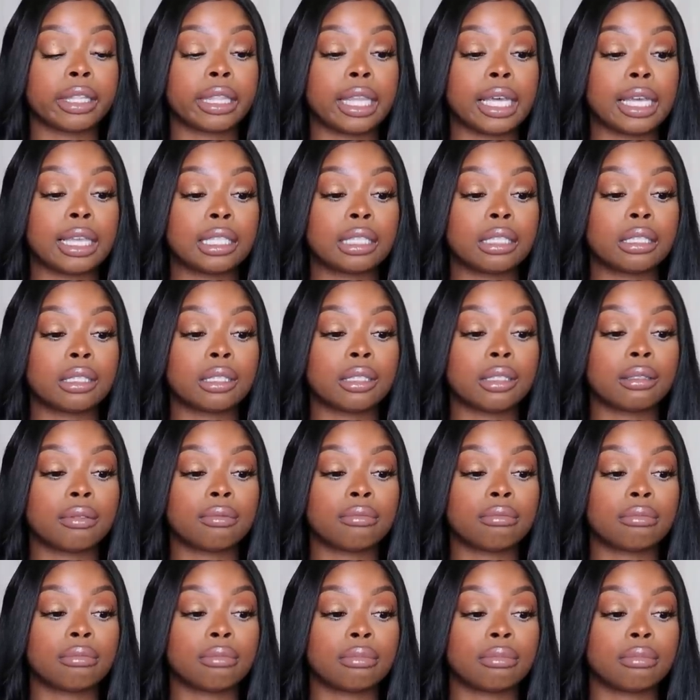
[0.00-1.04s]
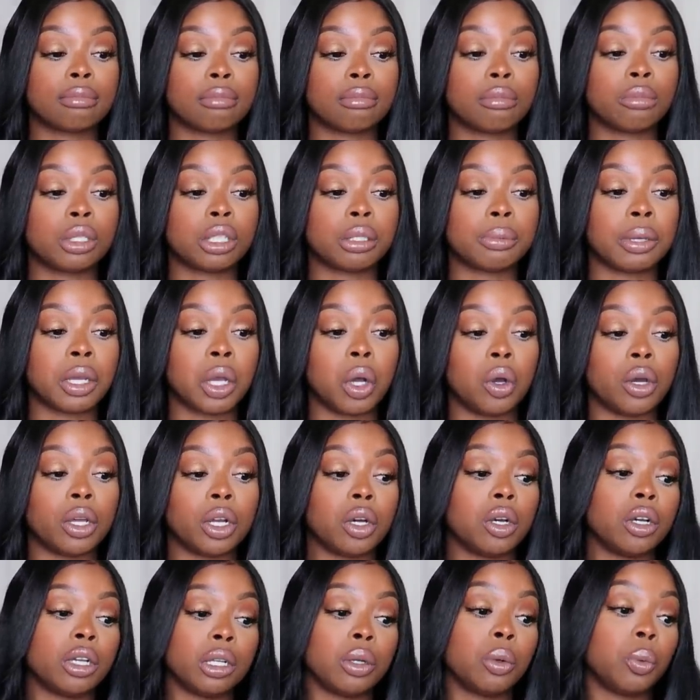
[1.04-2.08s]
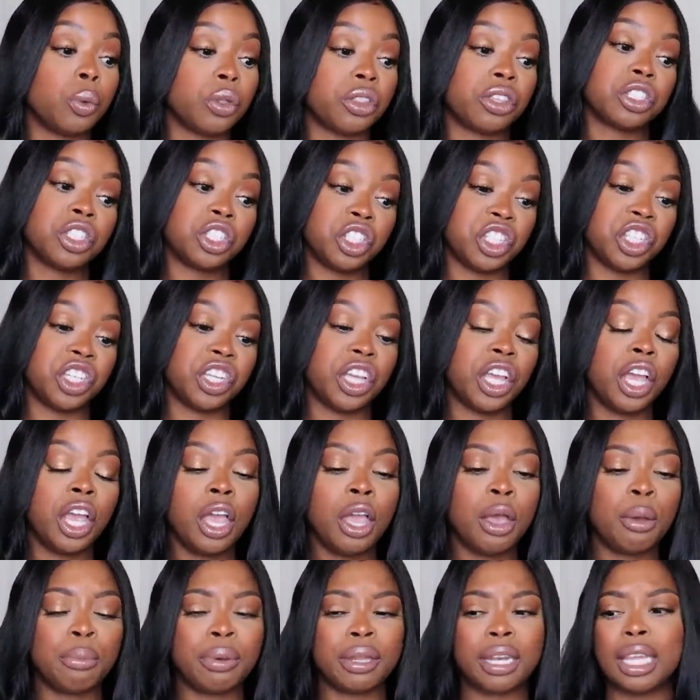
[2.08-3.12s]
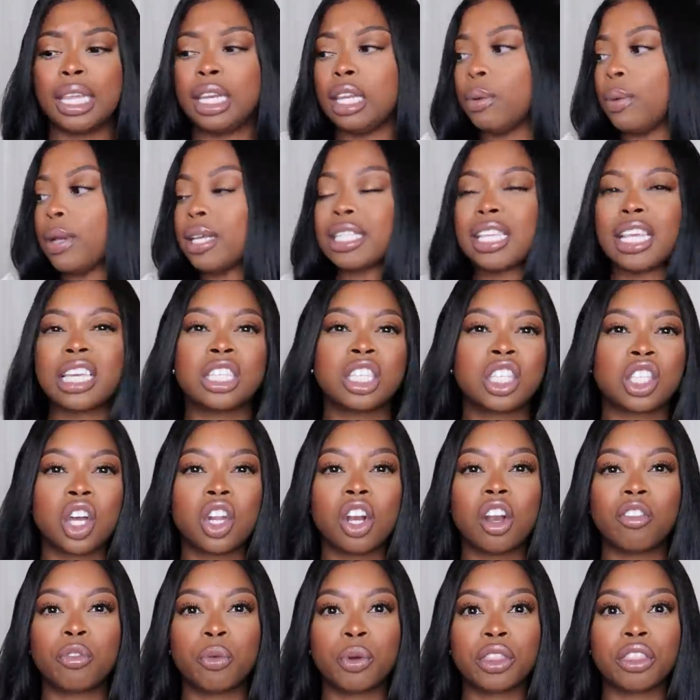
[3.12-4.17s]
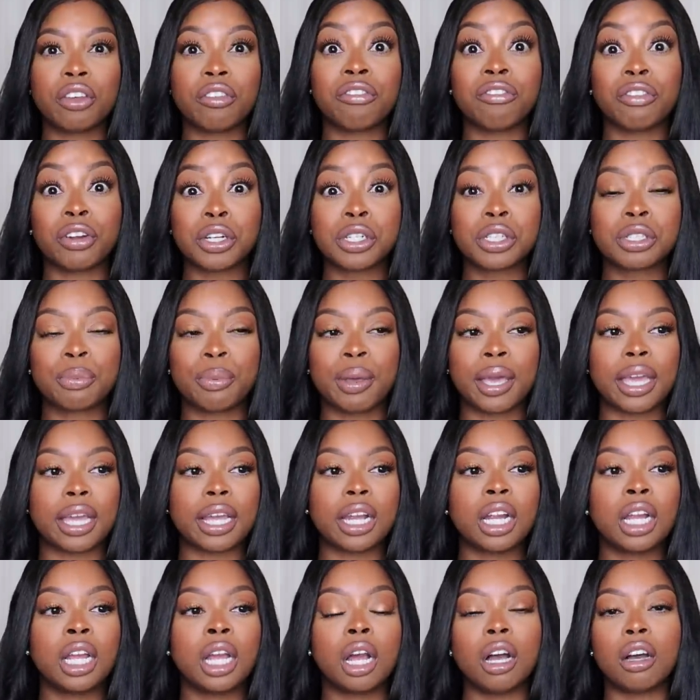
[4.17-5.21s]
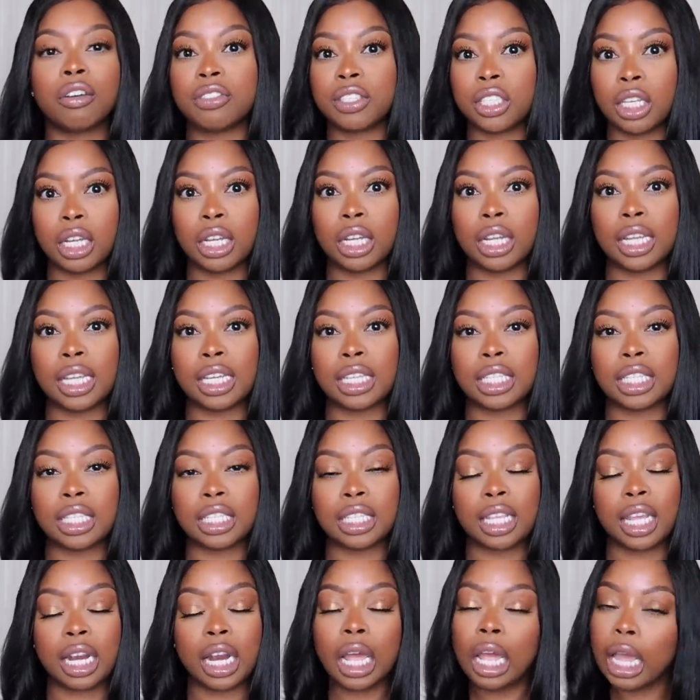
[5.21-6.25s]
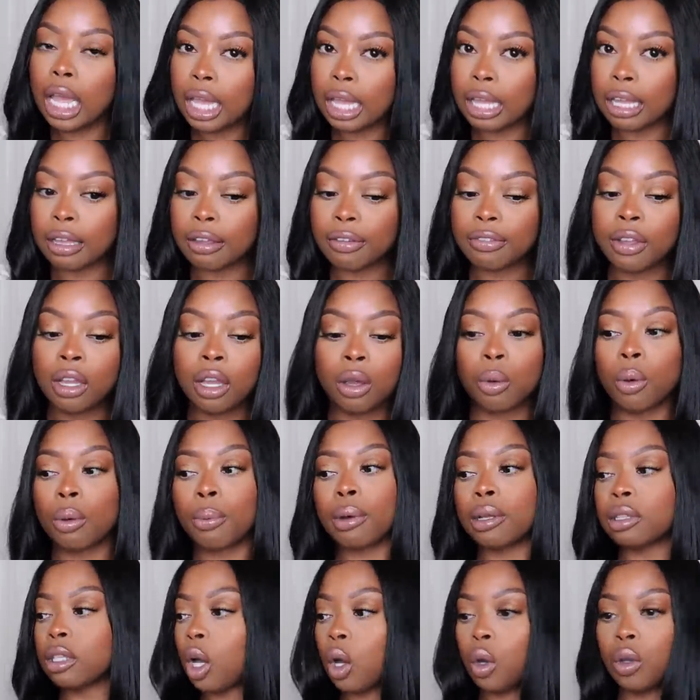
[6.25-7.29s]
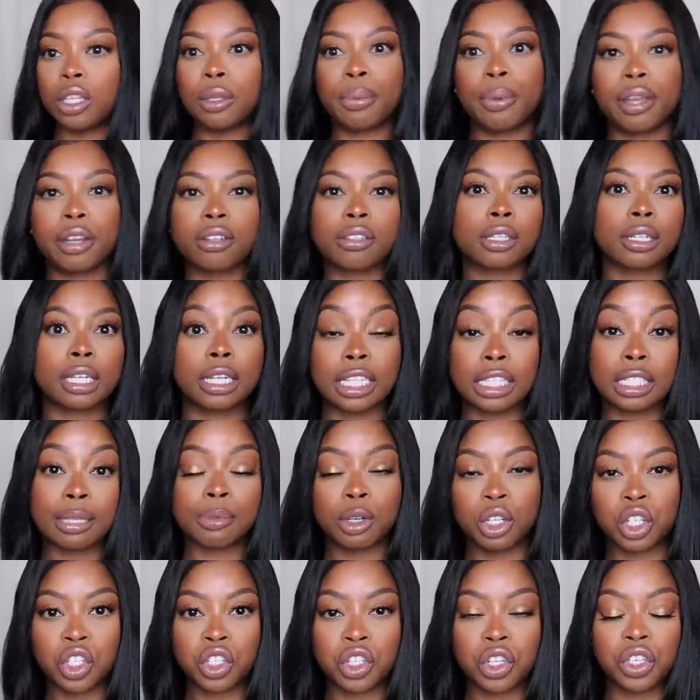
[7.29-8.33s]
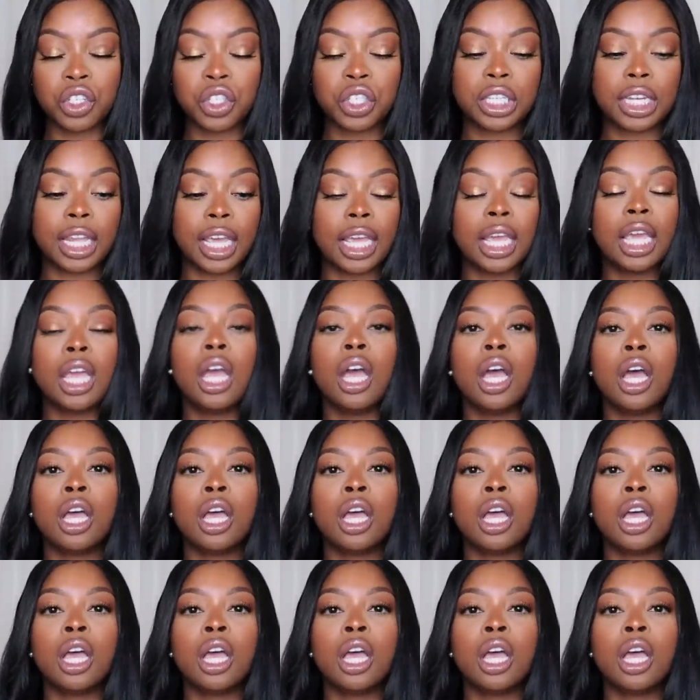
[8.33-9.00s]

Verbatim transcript: that's what's been going on with G. But anyways, let's start off with the first pair of sunglasses that I have. Well, the only pair of sunglasses I'm going to show you today.